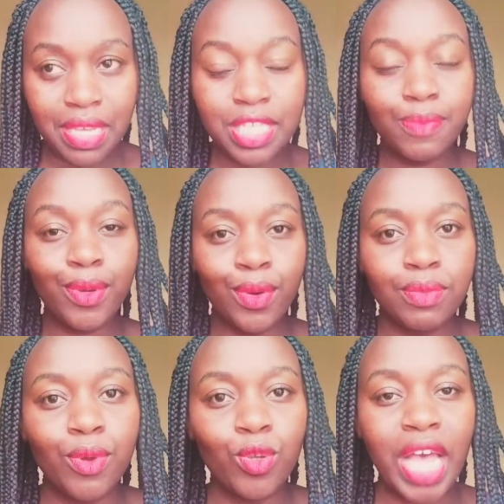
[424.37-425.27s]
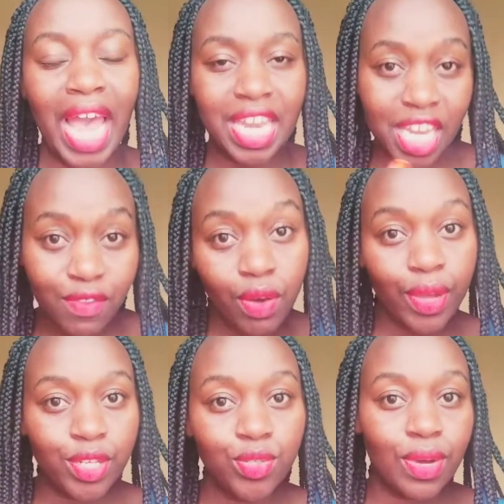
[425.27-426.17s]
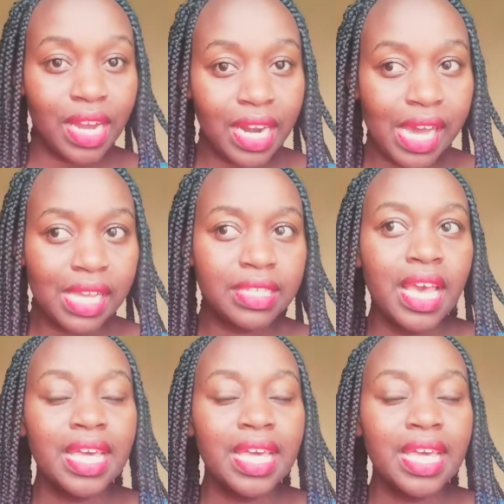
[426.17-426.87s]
it's because I never went to a class,